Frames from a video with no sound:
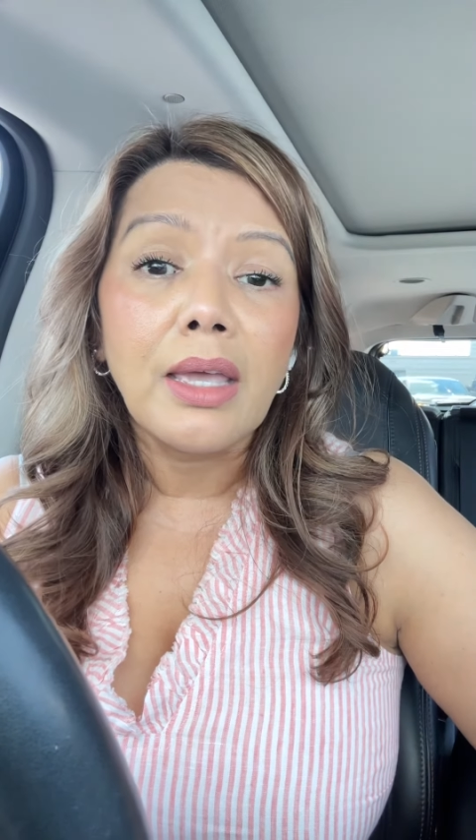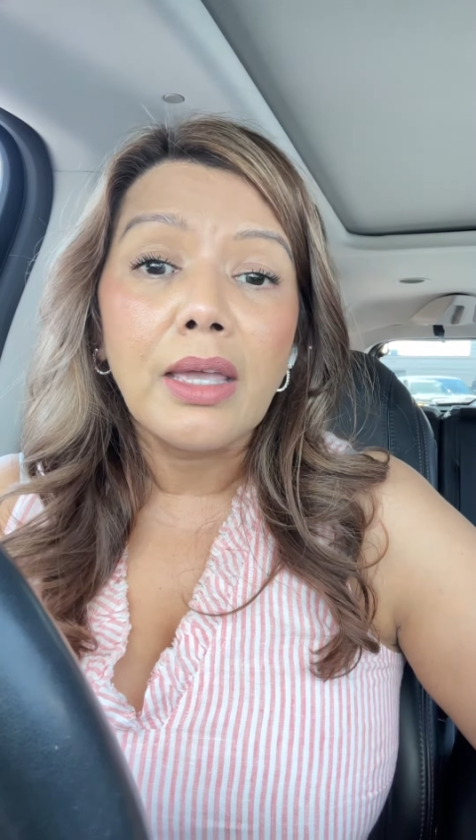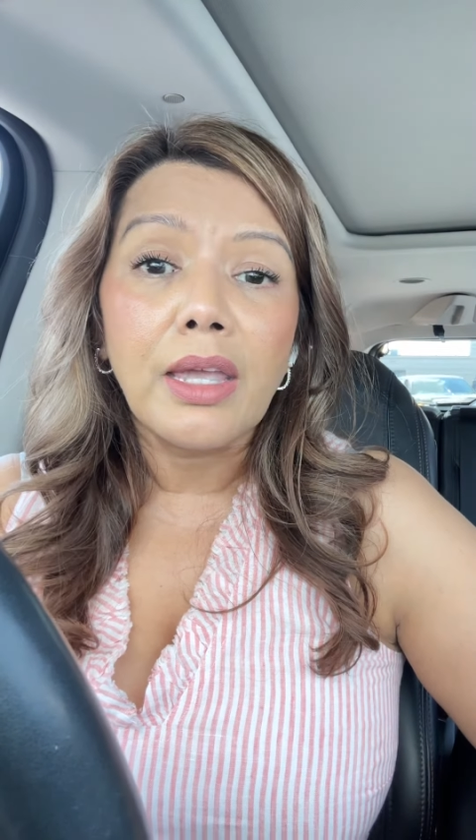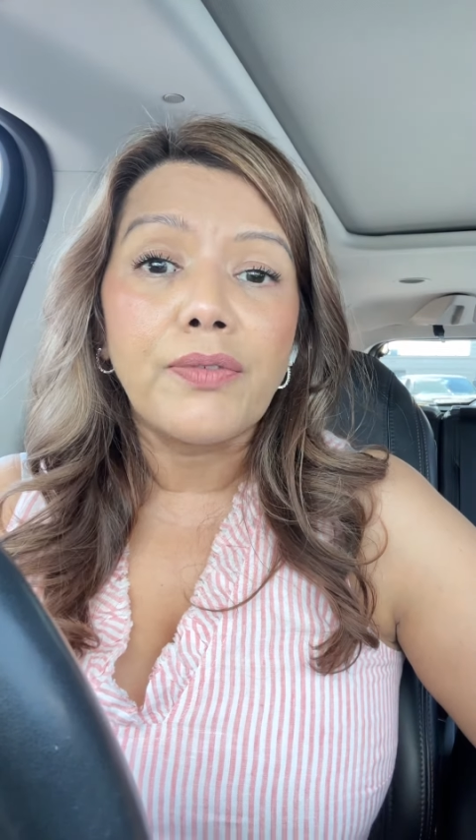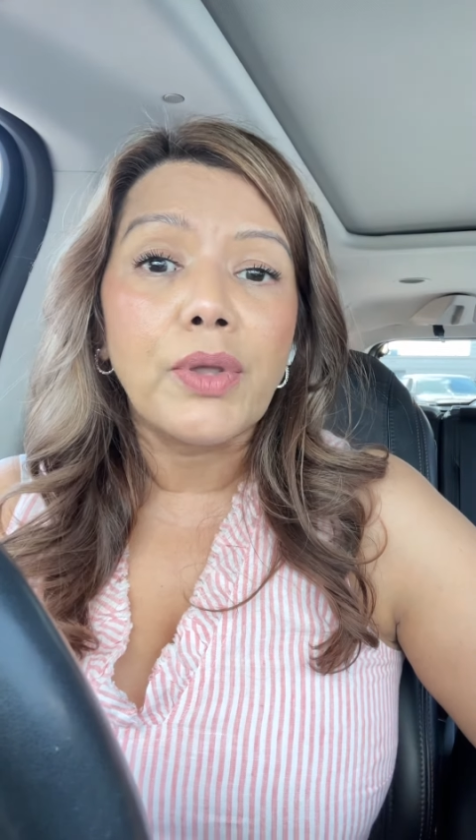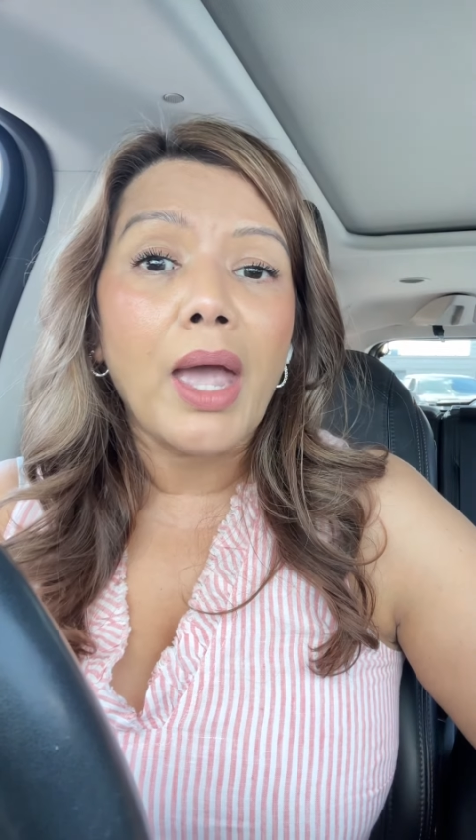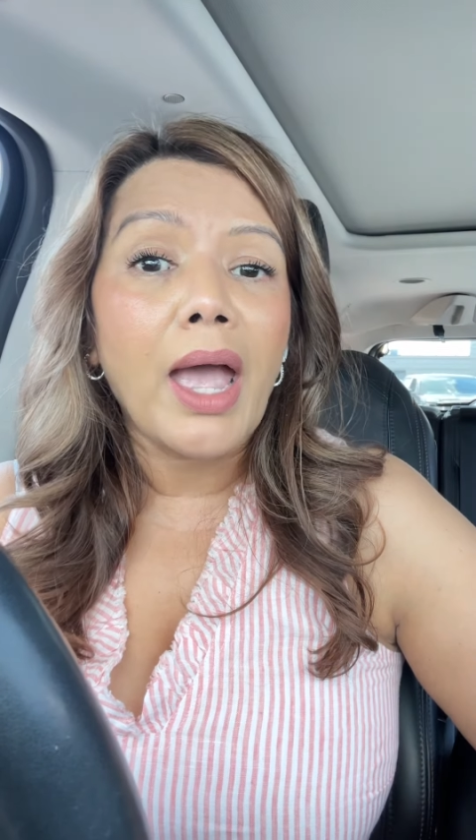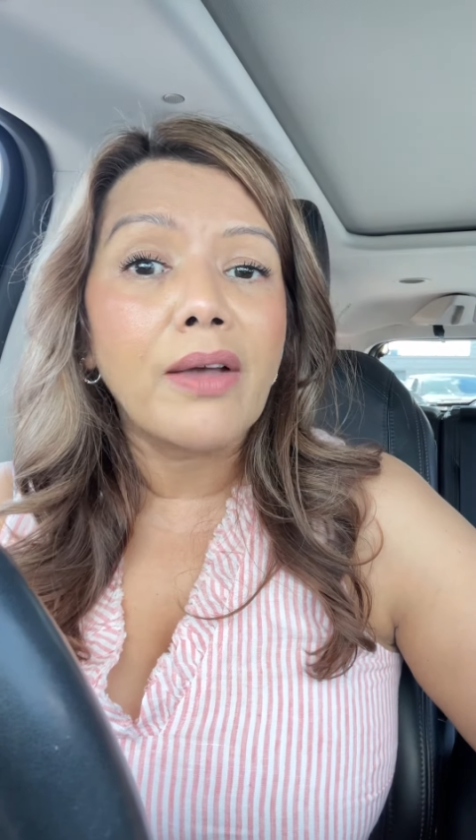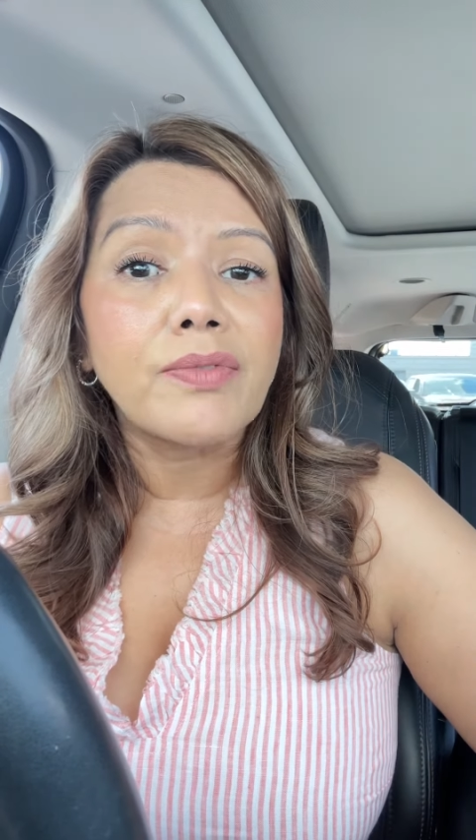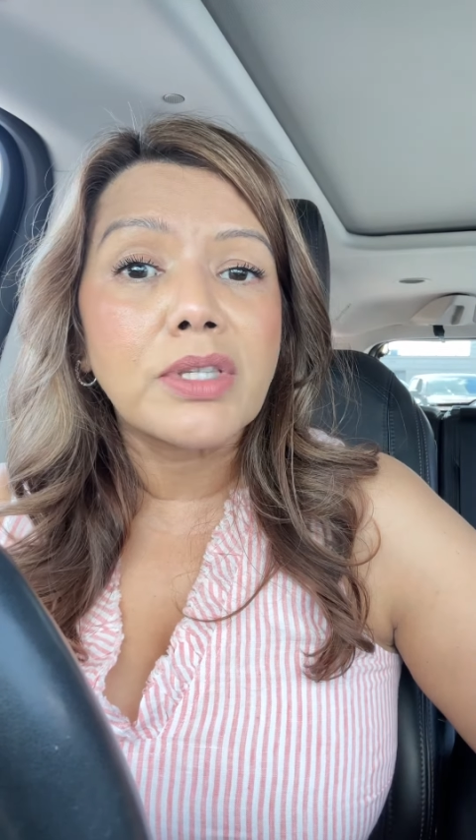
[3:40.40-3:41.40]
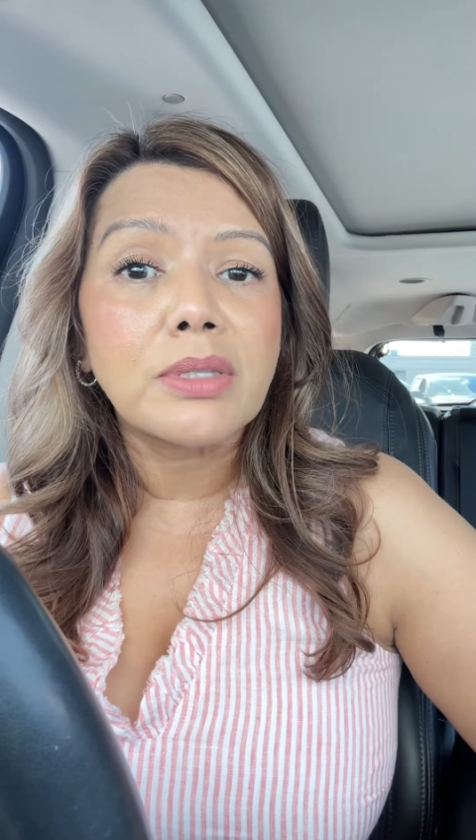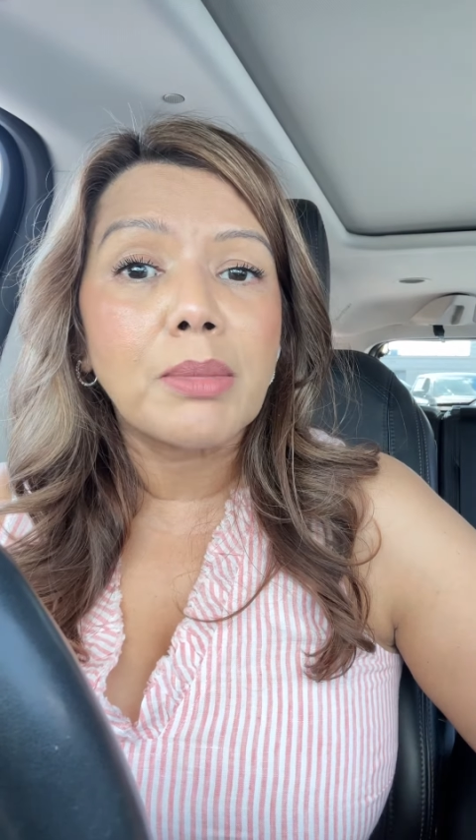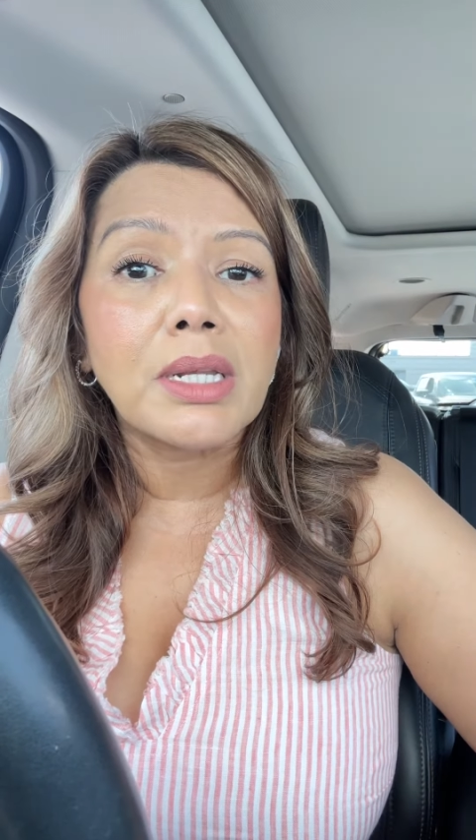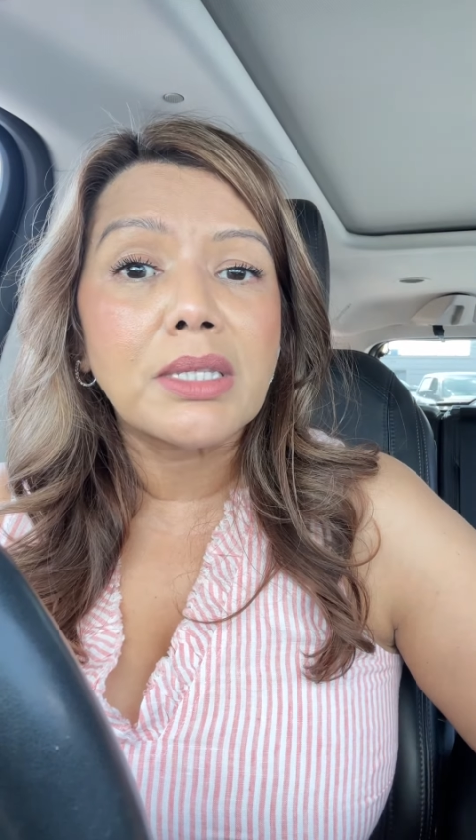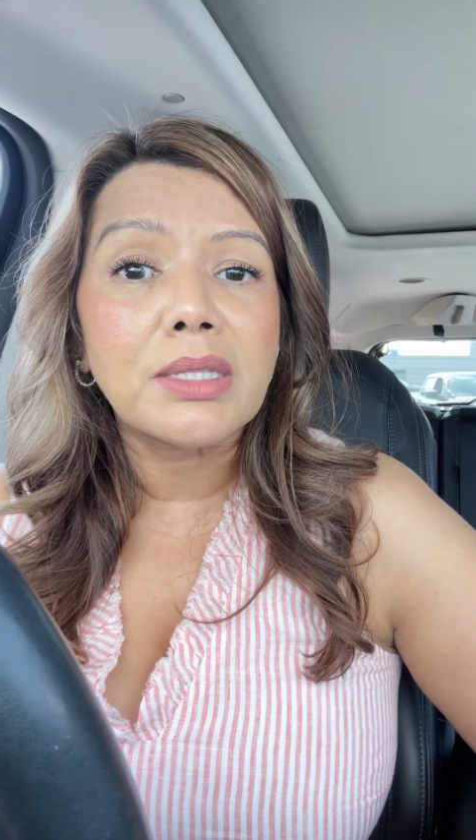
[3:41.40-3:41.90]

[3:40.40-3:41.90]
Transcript: if you have this money